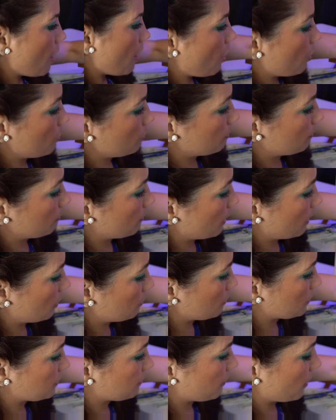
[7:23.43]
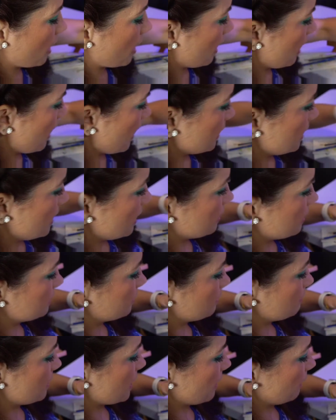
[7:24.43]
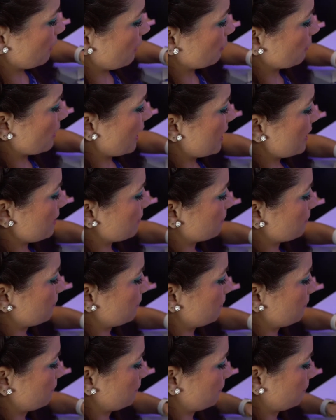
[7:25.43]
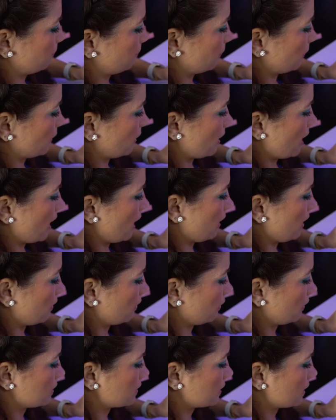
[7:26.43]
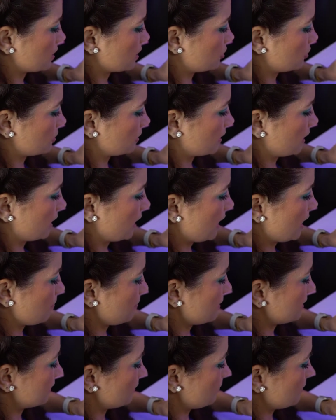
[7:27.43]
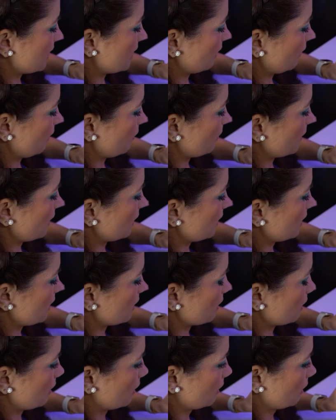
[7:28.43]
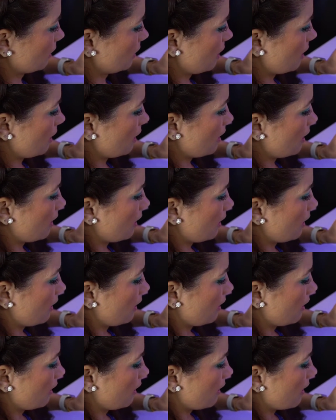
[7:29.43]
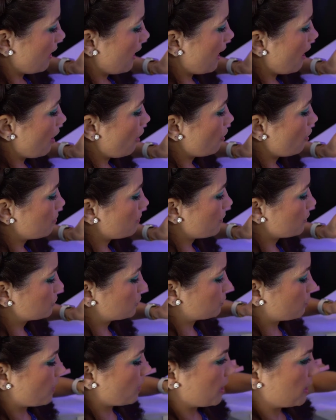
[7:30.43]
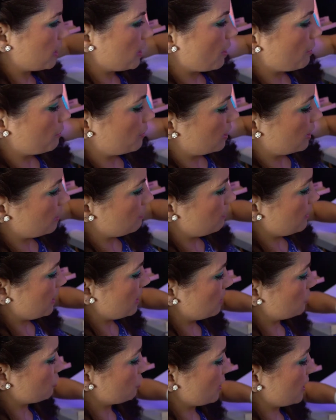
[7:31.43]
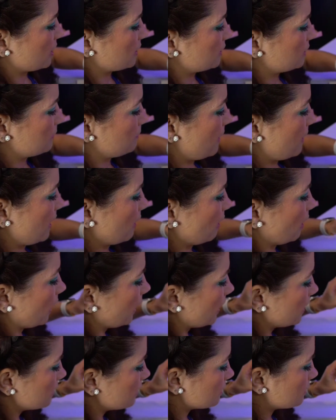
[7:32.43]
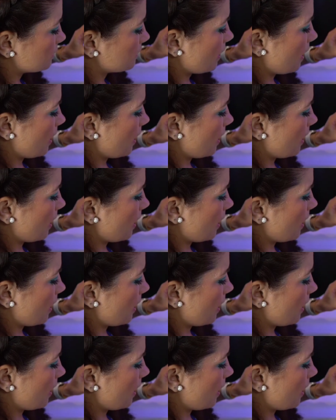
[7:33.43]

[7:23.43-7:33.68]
Oh, I almost forgot. I needed some yellow, right? Okay, let's get me some yellow on here. I almost want Yoda to be transparent.